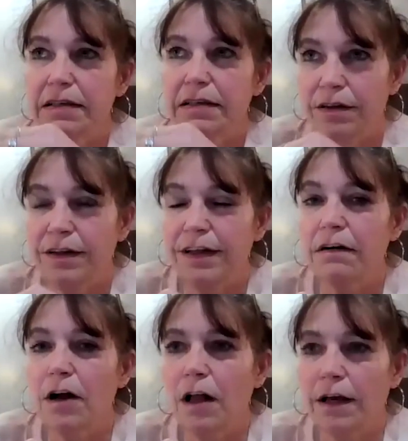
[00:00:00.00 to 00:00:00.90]
So
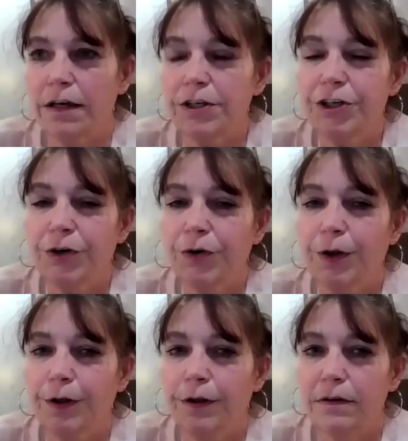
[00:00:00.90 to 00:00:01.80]
they're all going to
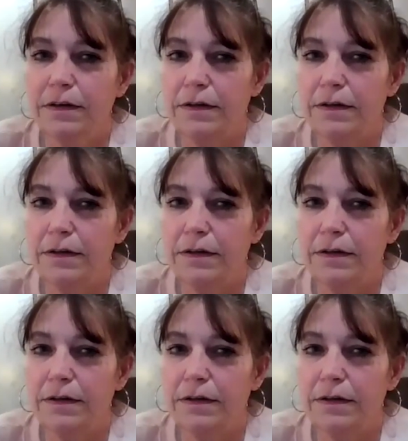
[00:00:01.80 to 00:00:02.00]
total